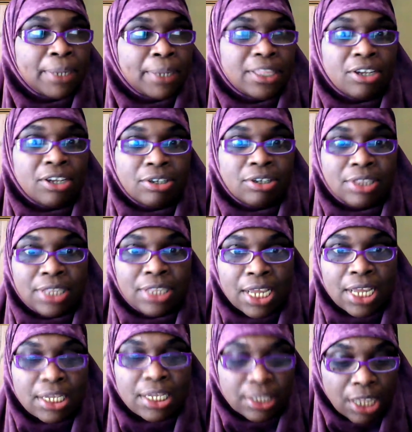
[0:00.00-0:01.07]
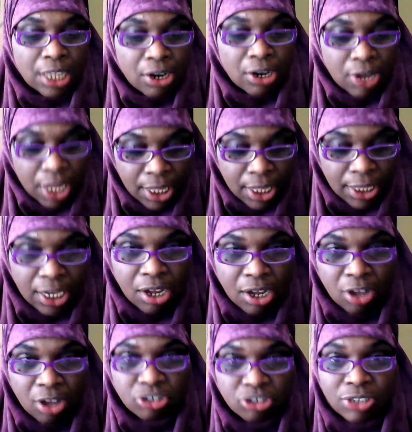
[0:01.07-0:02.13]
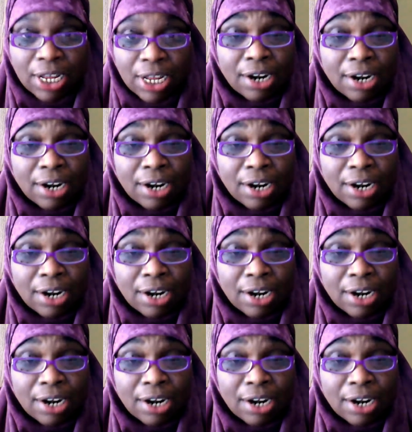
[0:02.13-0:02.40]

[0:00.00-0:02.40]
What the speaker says: But there are things that are in the culture that are